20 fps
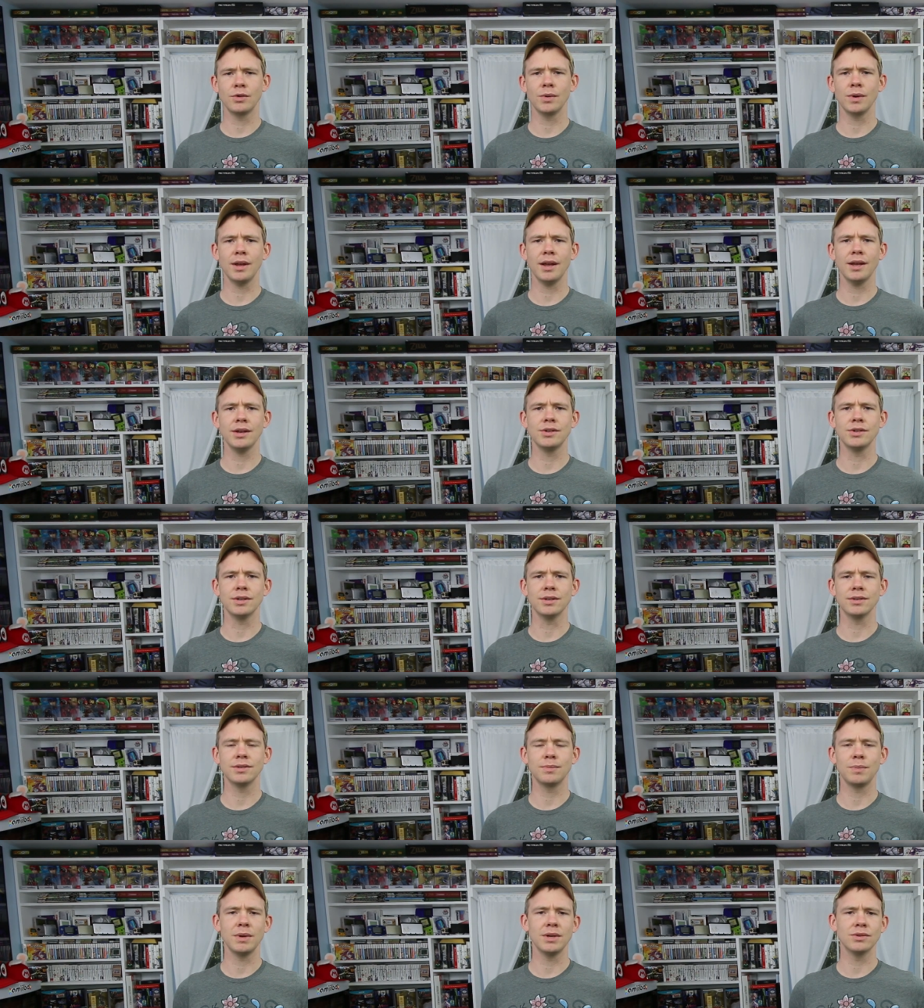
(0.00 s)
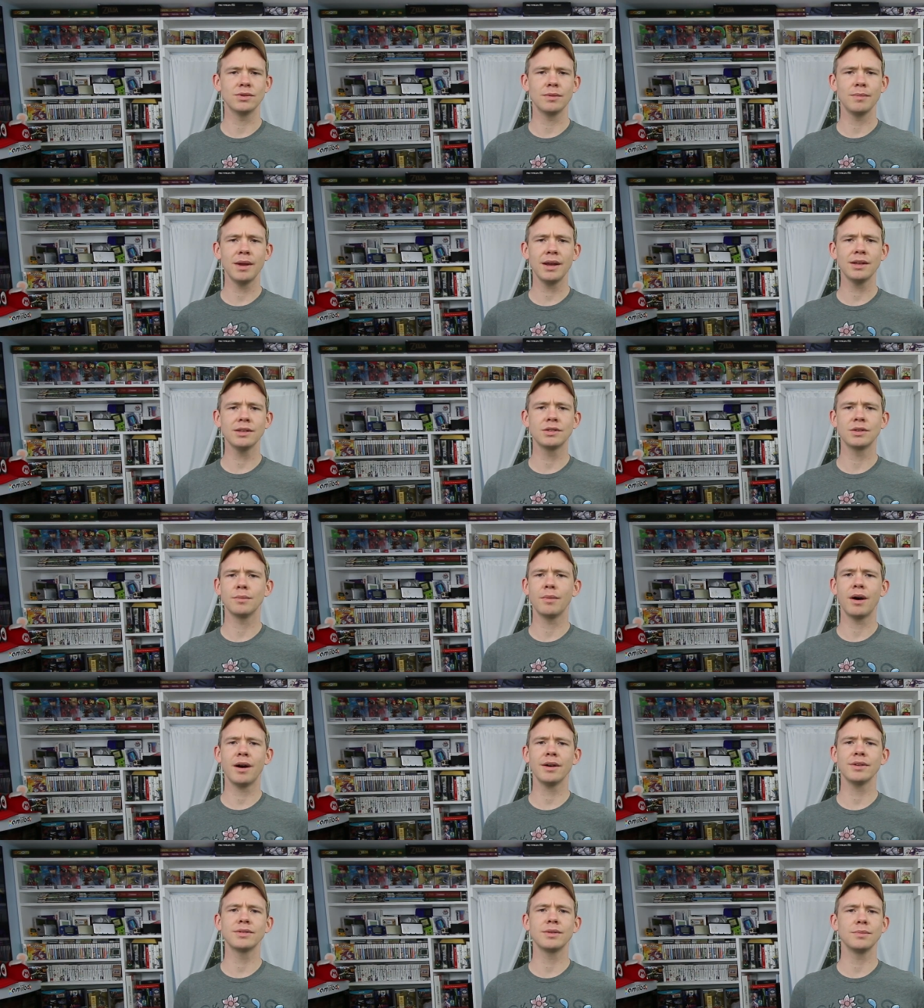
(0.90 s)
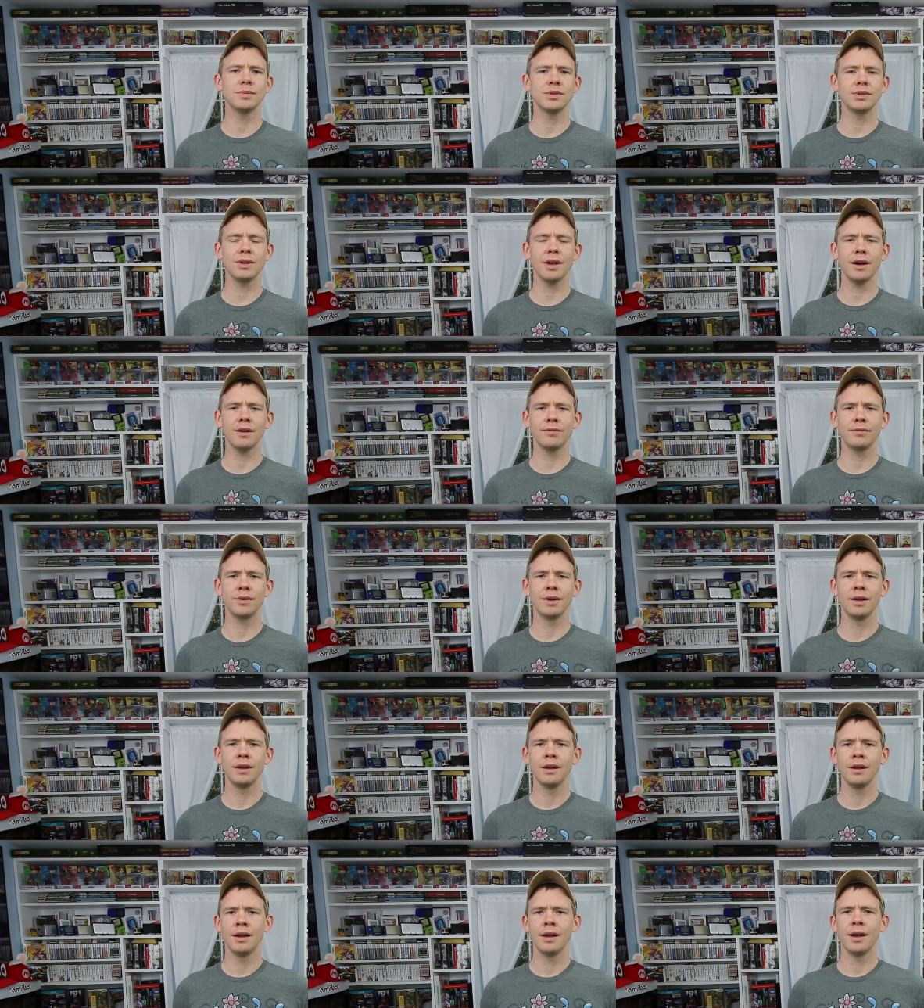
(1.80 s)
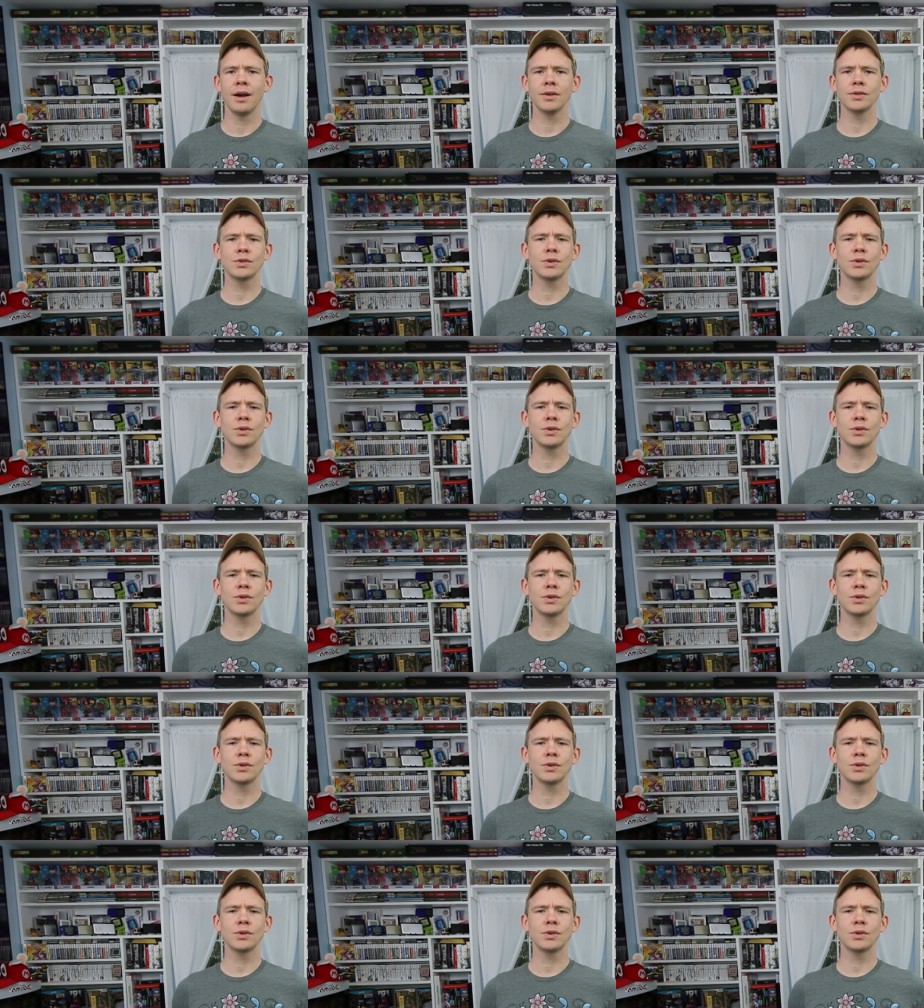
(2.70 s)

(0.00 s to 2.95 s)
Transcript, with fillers: Creations because they're making some awesome stuff. I'll